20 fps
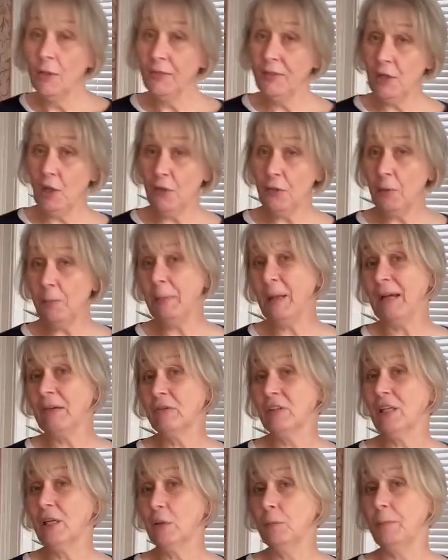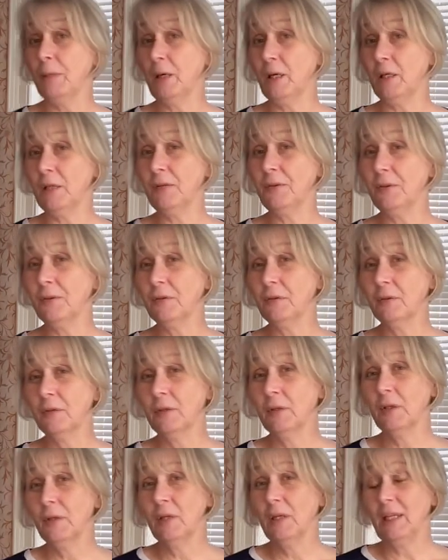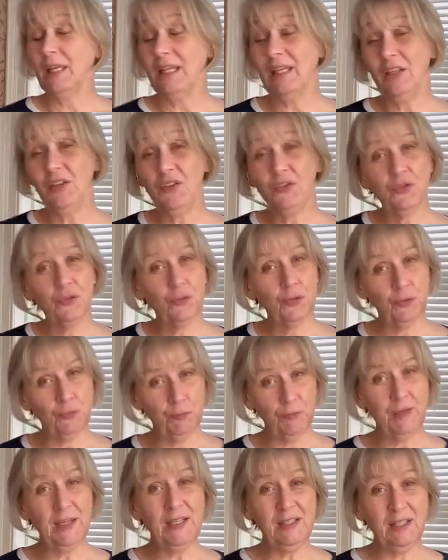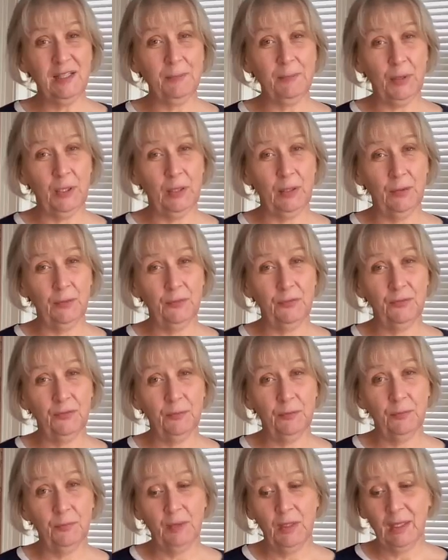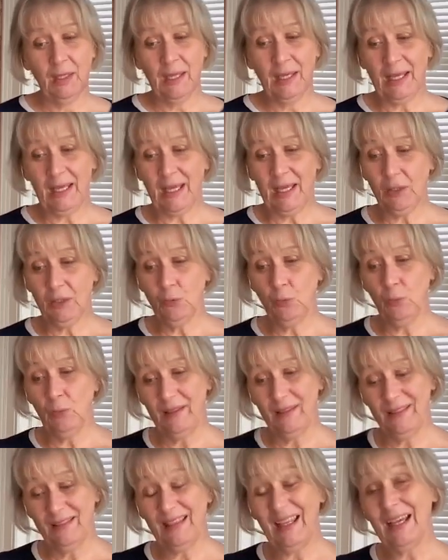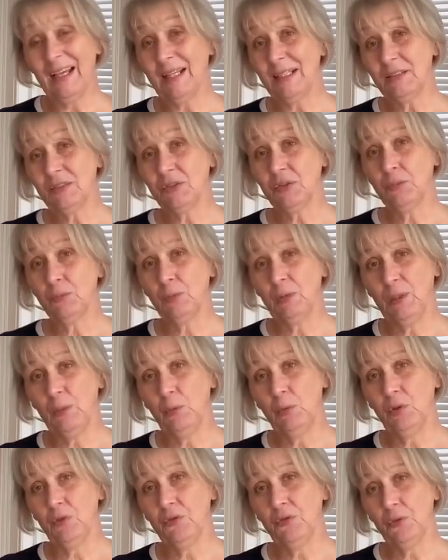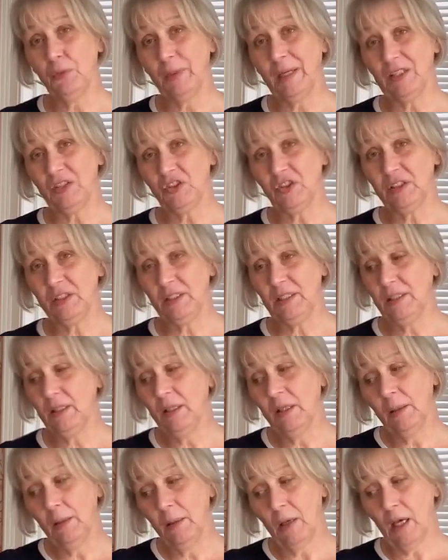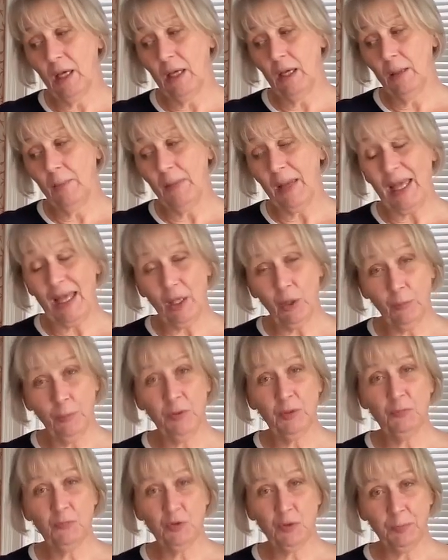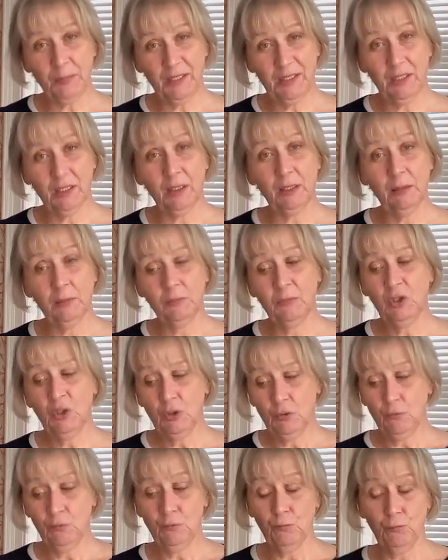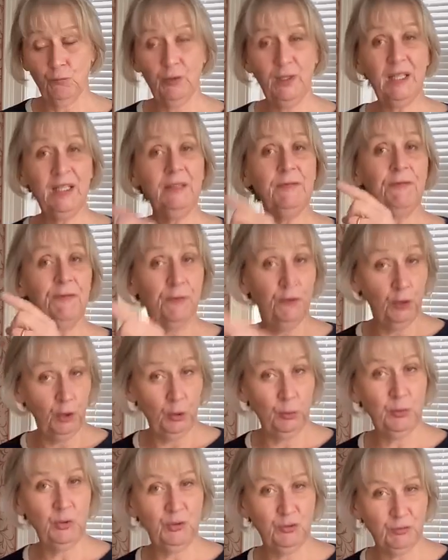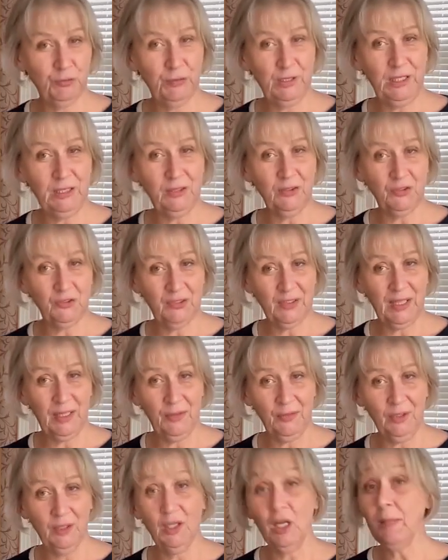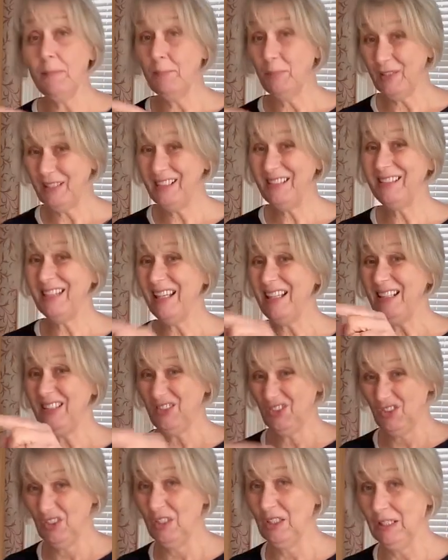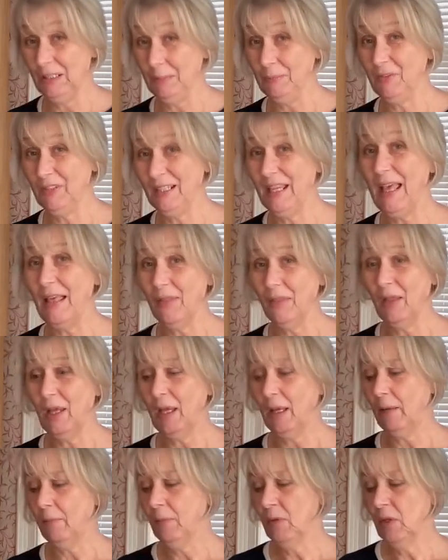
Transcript: The other parallel path is the reading path. And with that, we want to actually help them to become really fluent readers down the line, but it takes time to get there.